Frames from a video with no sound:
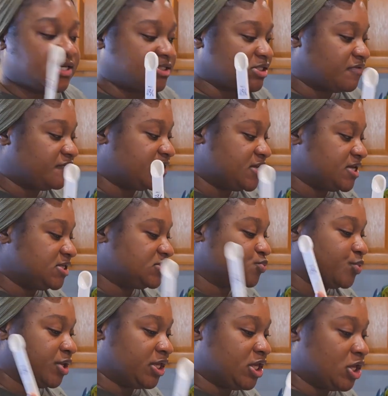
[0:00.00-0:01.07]
6 of
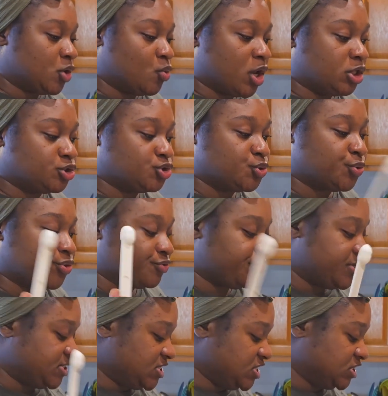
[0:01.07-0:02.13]
these will equal to
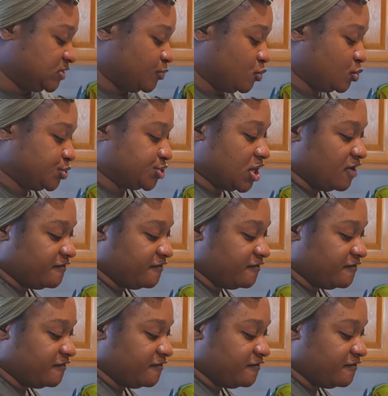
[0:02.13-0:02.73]
3 teaspoons